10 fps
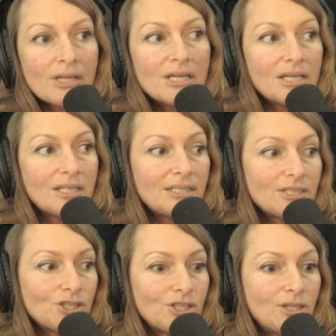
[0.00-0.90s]
in
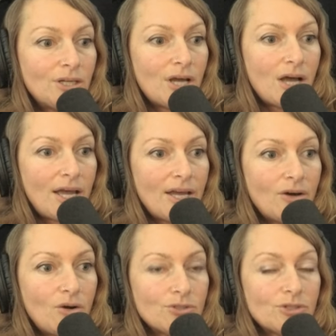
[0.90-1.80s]
addition, I
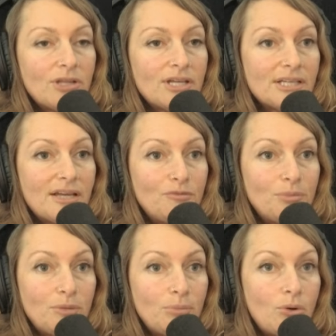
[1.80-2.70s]
also like to have
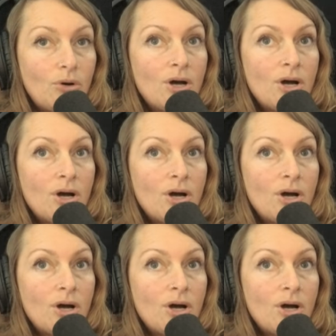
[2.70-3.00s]
people